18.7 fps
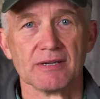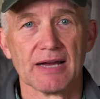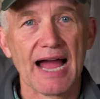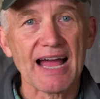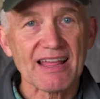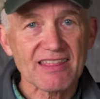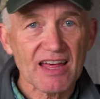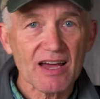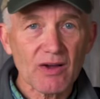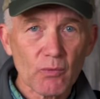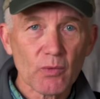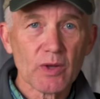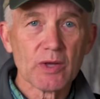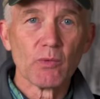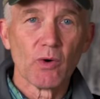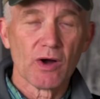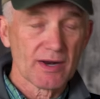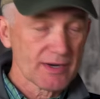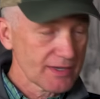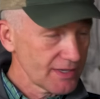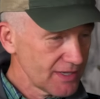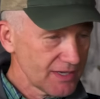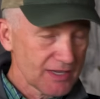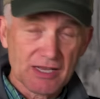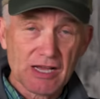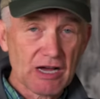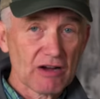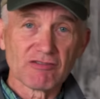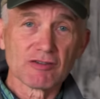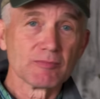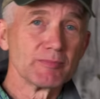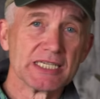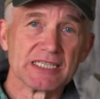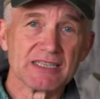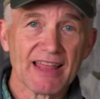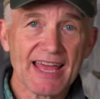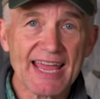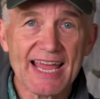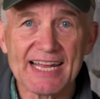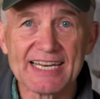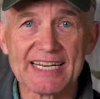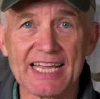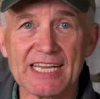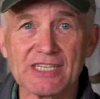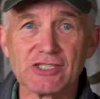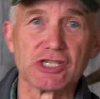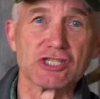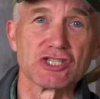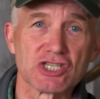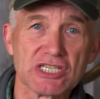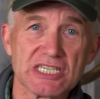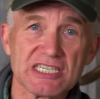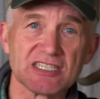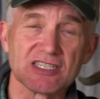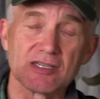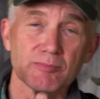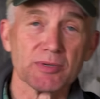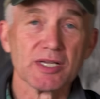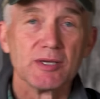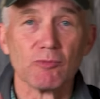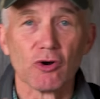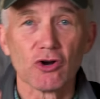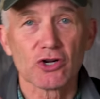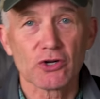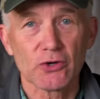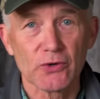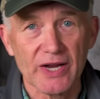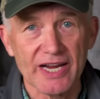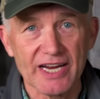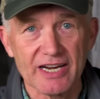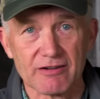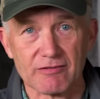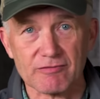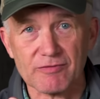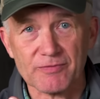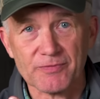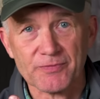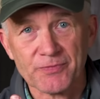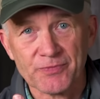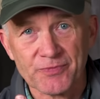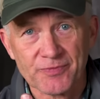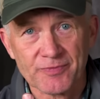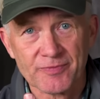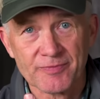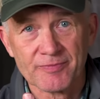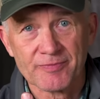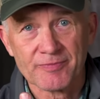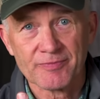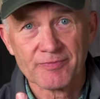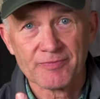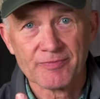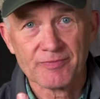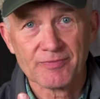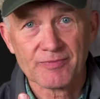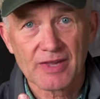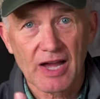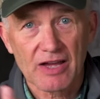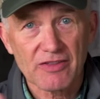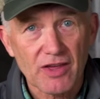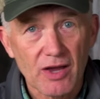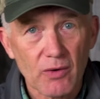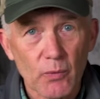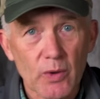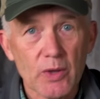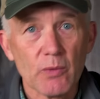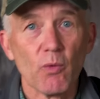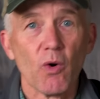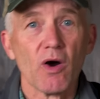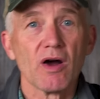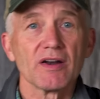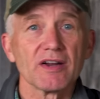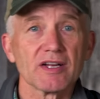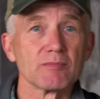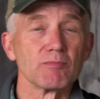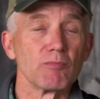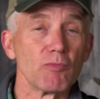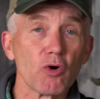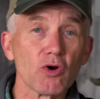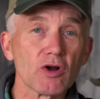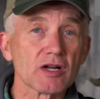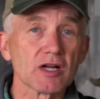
I thought we wanted government land agencies to be more creative. I thought we wanted more